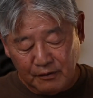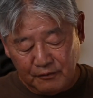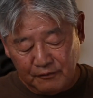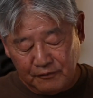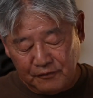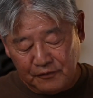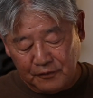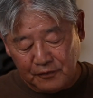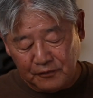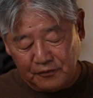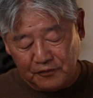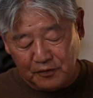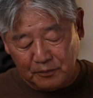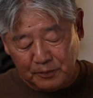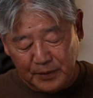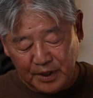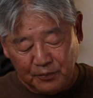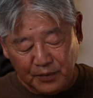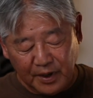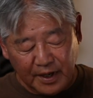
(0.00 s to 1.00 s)
for
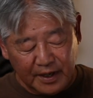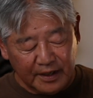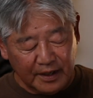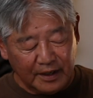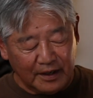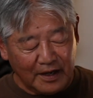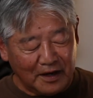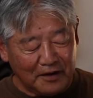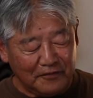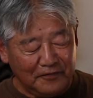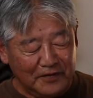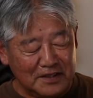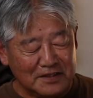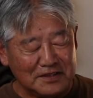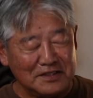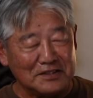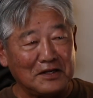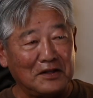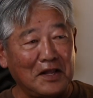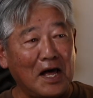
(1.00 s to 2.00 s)
me, when I get out of
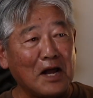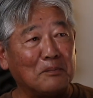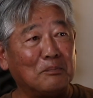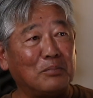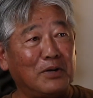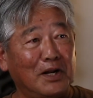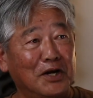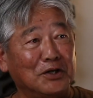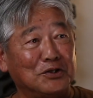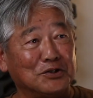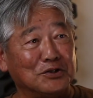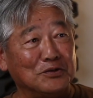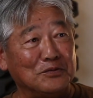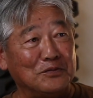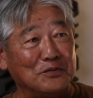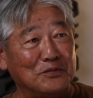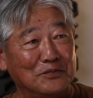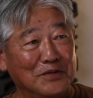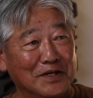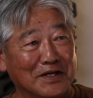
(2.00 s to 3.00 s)
this, is a lot of pleasure
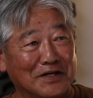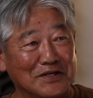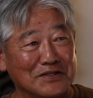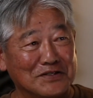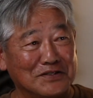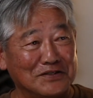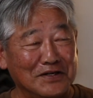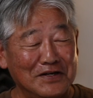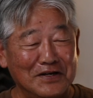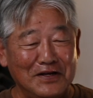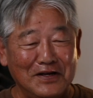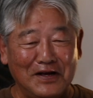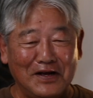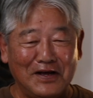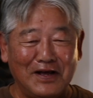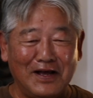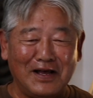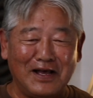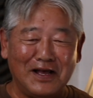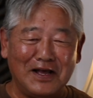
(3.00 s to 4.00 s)
because
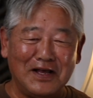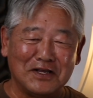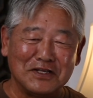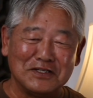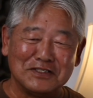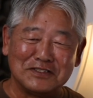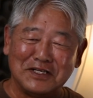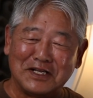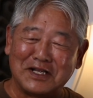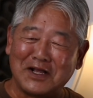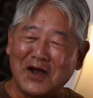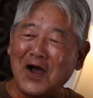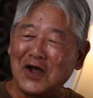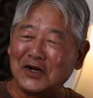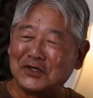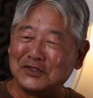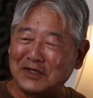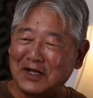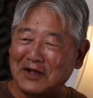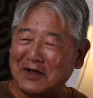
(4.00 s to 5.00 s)
I can say,
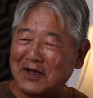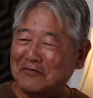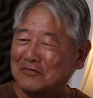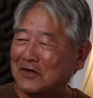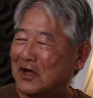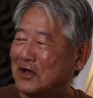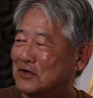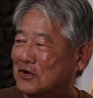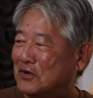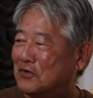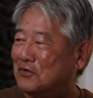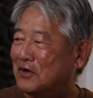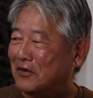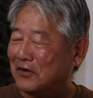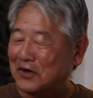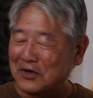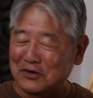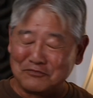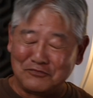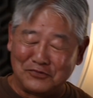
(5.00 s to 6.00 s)
gosh, I've known
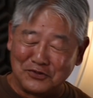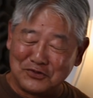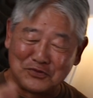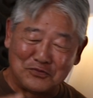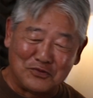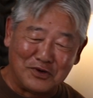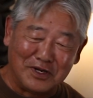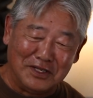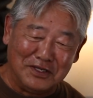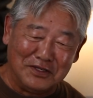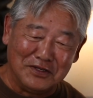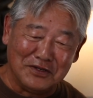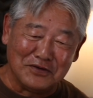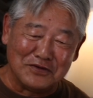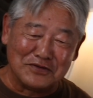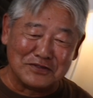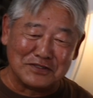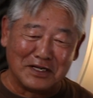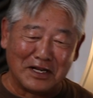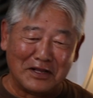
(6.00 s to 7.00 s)
her for 20
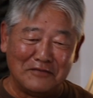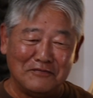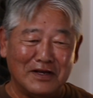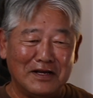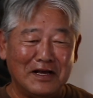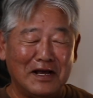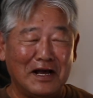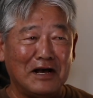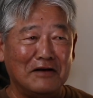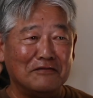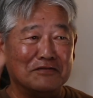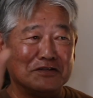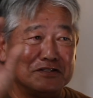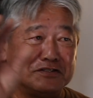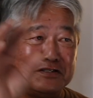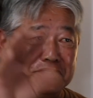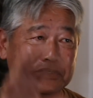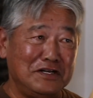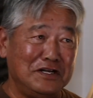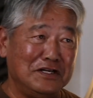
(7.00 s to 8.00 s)
years, and I've
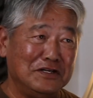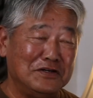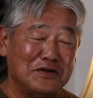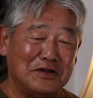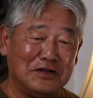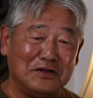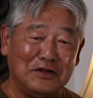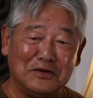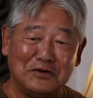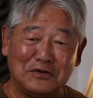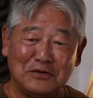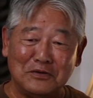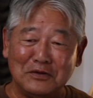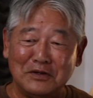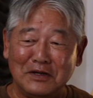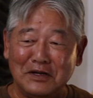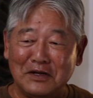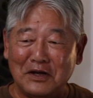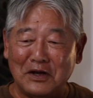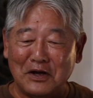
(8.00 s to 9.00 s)
seen, you know,
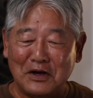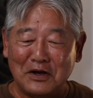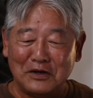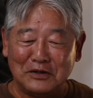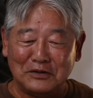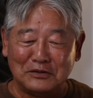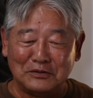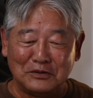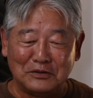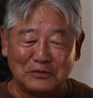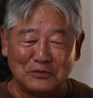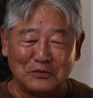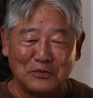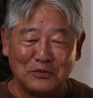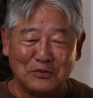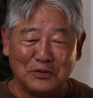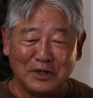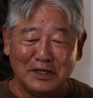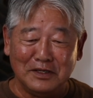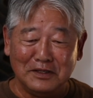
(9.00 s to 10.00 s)

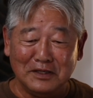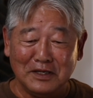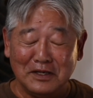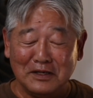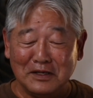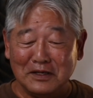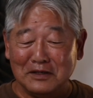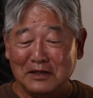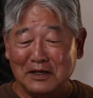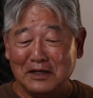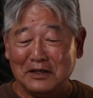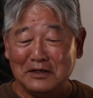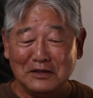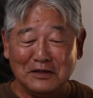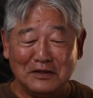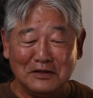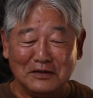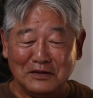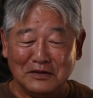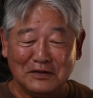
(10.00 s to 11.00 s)
what he did,
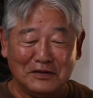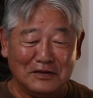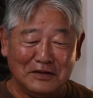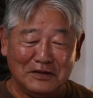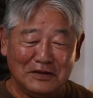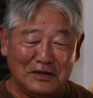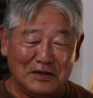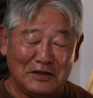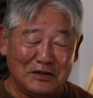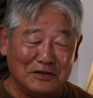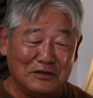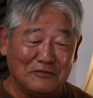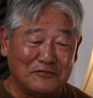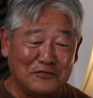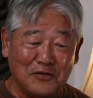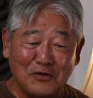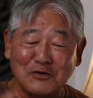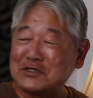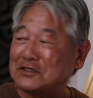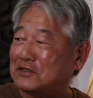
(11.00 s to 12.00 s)
and the
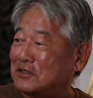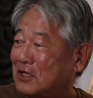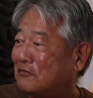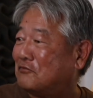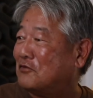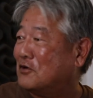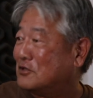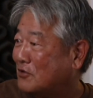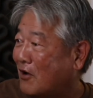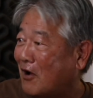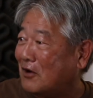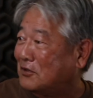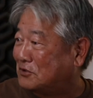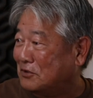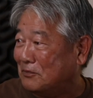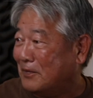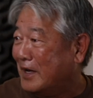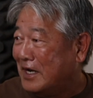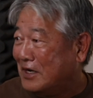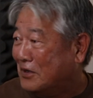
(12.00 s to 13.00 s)
first stuff was
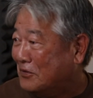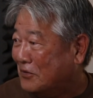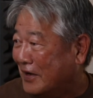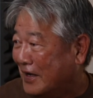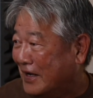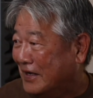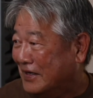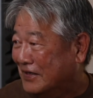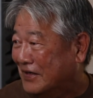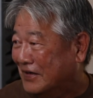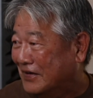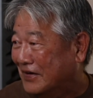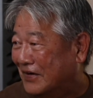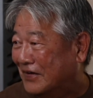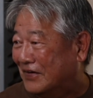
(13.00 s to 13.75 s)
awesome anyway. You know?